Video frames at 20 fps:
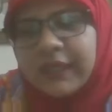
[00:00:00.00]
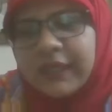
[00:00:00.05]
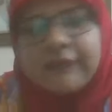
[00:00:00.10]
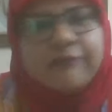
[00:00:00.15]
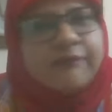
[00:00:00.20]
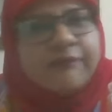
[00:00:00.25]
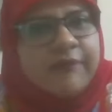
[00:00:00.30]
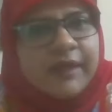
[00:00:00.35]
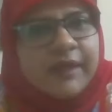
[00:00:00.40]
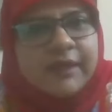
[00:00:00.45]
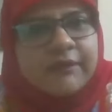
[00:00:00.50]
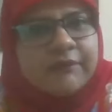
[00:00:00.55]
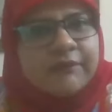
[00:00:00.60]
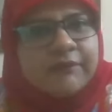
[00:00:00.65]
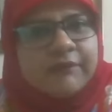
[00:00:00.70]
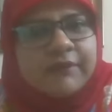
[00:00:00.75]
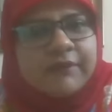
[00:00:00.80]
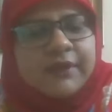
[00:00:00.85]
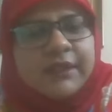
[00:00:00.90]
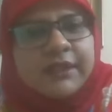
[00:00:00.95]
F5
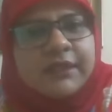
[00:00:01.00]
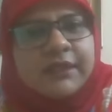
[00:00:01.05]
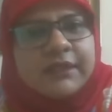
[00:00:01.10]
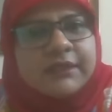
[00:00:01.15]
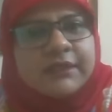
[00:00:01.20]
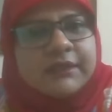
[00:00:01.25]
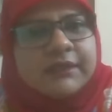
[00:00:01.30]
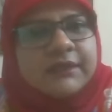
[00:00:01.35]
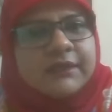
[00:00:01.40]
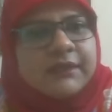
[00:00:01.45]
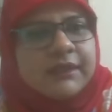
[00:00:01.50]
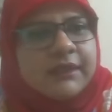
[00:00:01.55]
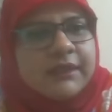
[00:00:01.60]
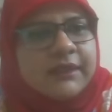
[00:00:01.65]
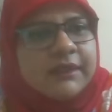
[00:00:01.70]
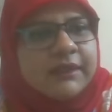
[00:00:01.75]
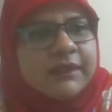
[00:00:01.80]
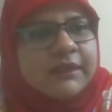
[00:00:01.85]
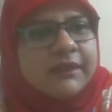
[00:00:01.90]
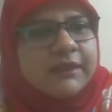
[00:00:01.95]
is
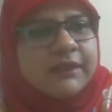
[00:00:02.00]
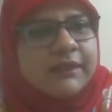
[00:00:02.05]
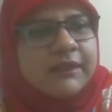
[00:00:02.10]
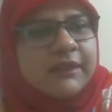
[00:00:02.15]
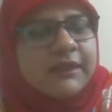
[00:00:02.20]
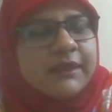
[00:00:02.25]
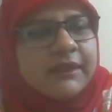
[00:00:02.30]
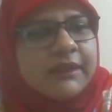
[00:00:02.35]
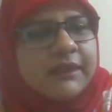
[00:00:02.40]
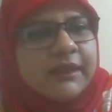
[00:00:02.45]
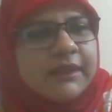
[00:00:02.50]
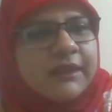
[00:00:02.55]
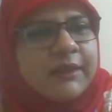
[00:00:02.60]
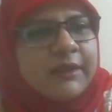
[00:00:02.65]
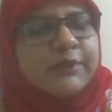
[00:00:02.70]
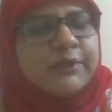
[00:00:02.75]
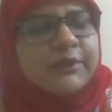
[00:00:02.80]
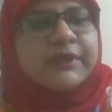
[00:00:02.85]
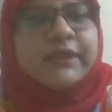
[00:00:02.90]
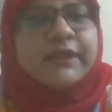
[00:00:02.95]

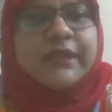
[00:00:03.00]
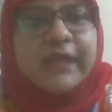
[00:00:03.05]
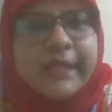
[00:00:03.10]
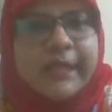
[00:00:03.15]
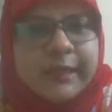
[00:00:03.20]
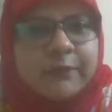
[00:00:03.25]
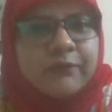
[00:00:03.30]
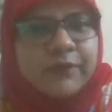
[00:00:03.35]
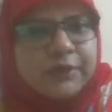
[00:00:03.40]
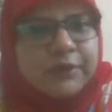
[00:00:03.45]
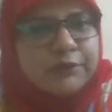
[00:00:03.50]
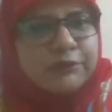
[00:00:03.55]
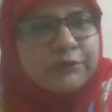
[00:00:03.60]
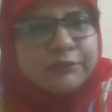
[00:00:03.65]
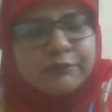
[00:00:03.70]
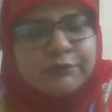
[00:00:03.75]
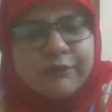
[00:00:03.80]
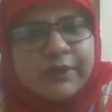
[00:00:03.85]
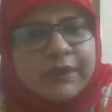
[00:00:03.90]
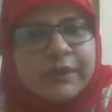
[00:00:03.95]
there was a time
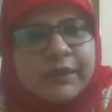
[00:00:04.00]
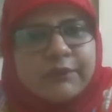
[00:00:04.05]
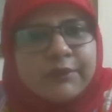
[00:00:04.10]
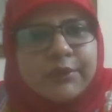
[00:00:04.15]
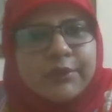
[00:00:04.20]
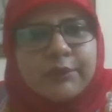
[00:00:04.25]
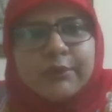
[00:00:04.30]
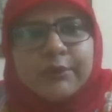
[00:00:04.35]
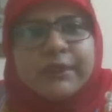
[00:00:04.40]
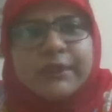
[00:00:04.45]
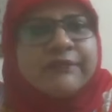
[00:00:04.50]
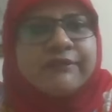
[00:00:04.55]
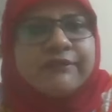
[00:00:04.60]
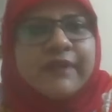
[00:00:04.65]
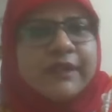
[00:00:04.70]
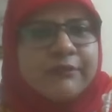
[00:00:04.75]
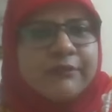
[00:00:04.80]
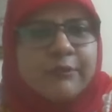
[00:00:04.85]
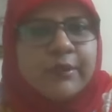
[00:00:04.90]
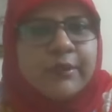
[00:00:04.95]
when there were only
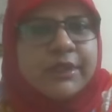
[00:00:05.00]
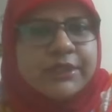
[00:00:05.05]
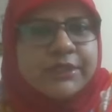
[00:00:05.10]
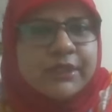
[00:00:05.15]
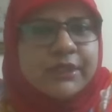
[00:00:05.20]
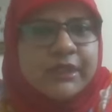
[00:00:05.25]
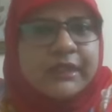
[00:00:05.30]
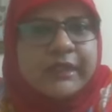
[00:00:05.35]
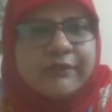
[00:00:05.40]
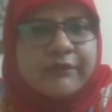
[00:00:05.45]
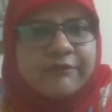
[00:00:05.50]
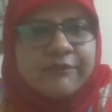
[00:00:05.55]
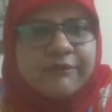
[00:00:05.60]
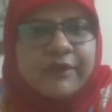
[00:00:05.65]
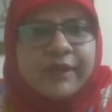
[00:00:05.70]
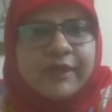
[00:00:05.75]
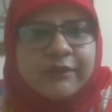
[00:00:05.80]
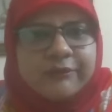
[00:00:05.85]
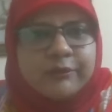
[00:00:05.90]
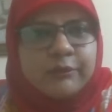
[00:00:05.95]
5 questions in
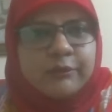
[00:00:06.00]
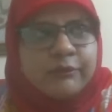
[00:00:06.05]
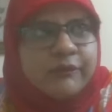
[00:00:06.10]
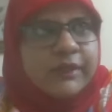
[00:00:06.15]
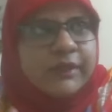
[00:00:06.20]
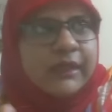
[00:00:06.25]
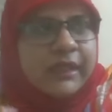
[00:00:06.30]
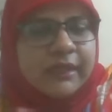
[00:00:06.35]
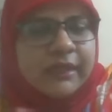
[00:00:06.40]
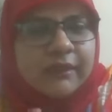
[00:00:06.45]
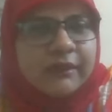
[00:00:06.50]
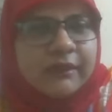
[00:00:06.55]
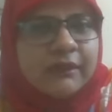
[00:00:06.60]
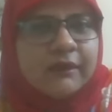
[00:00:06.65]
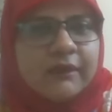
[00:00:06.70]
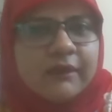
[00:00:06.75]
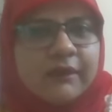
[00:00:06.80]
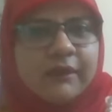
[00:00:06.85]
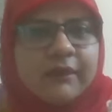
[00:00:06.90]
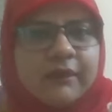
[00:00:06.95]
F5, so we can
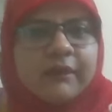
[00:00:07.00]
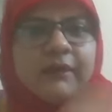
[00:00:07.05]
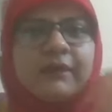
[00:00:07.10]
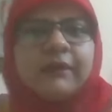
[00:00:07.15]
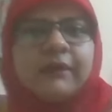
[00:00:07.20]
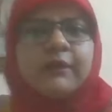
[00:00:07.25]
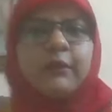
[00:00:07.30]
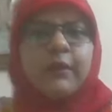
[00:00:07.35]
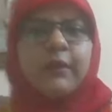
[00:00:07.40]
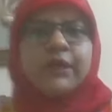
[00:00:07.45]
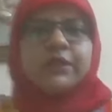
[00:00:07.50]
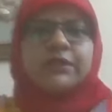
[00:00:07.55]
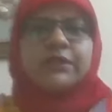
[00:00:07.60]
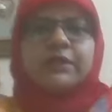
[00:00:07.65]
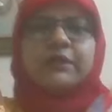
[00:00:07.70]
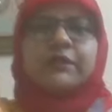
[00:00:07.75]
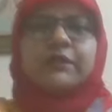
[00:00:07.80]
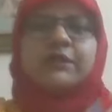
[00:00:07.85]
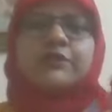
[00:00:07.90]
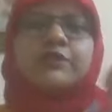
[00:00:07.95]

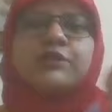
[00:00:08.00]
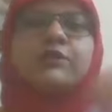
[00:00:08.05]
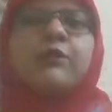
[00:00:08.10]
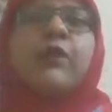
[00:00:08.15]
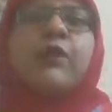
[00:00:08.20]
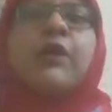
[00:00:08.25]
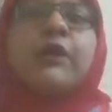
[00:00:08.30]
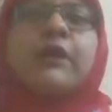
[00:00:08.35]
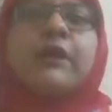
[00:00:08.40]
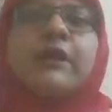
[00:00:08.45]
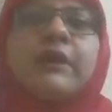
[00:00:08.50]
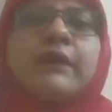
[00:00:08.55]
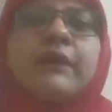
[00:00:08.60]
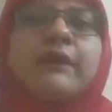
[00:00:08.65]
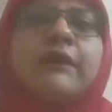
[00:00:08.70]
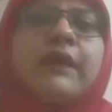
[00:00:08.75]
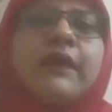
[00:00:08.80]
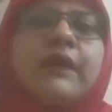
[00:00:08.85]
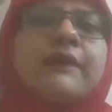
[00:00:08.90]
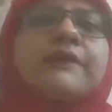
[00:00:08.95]
question spot
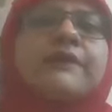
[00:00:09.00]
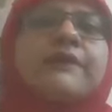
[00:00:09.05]
in that